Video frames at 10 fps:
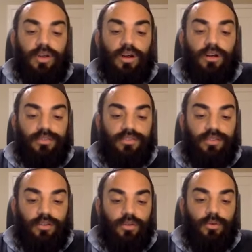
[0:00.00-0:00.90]
The heart
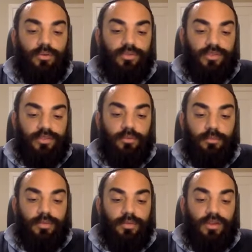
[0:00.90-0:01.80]
still knows its
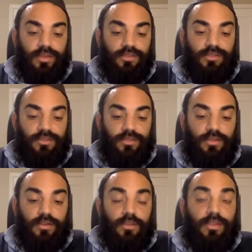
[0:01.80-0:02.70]
own bitterness
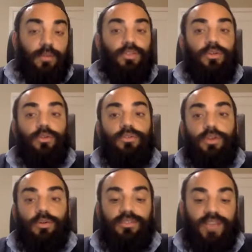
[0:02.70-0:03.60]
that we don't
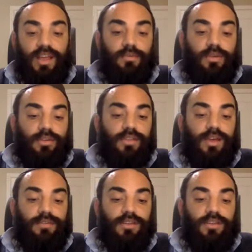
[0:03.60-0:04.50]
know exactly what our
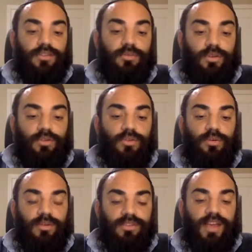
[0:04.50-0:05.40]
tafkid is. We don't
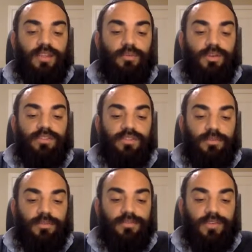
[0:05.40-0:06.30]
know exactly what needs to
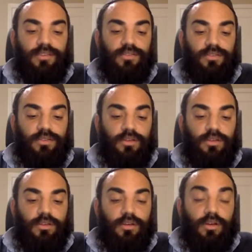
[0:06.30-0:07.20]
be fixed.
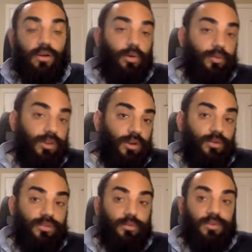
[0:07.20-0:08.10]
And all we
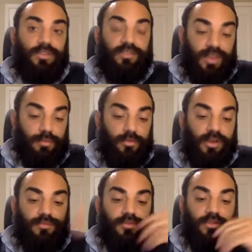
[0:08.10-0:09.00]
know is what the step
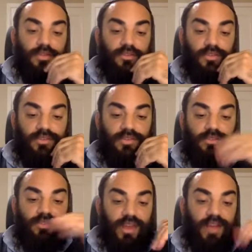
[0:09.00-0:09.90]
right in front of us
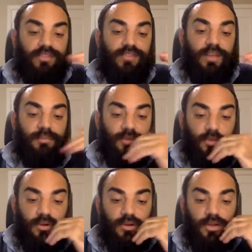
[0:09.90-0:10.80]
is, the next step
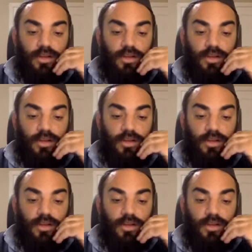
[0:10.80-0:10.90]
forward.